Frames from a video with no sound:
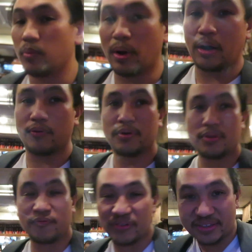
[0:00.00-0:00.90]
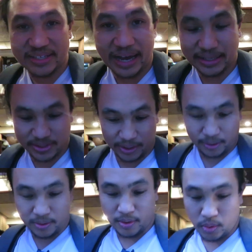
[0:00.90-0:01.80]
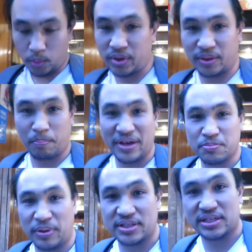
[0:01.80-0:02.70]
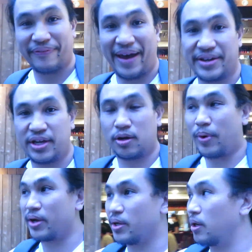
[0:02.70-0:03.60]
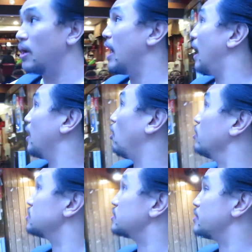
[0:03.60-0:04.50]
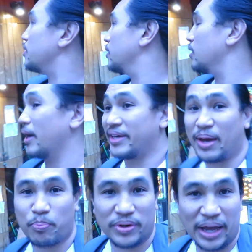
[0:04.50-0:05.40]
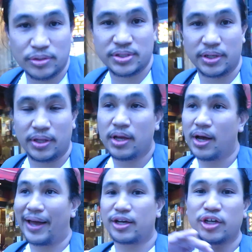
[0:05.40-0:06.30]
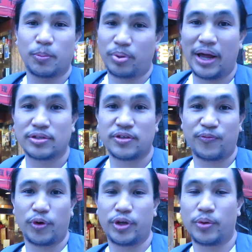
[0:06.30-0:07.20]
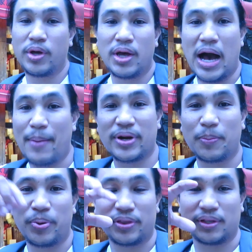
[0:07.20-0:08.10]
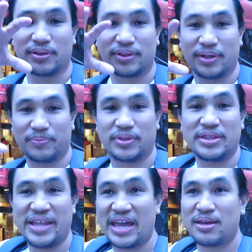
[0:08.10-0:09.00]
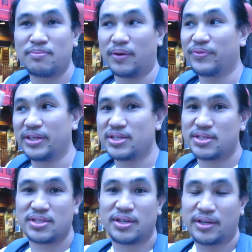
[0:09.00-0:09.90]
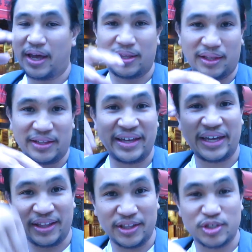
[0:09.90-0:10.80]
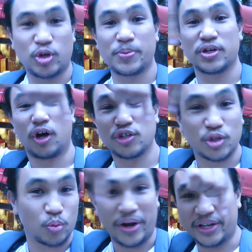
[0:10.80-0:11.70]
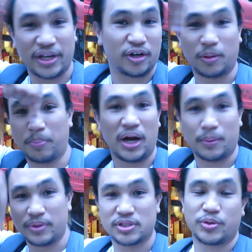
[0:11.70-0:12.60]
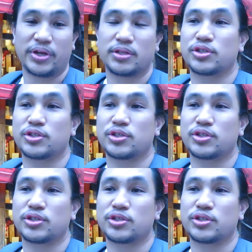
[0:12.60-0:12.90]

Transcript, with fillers: Wow, fantastic. One of the best places I've had here, right here. I honestly, I can't pronounce it. I couldn't pronounce it for you. I'm gonna put the, the, the name of this and the link in the description also right here at the bottom of the screen.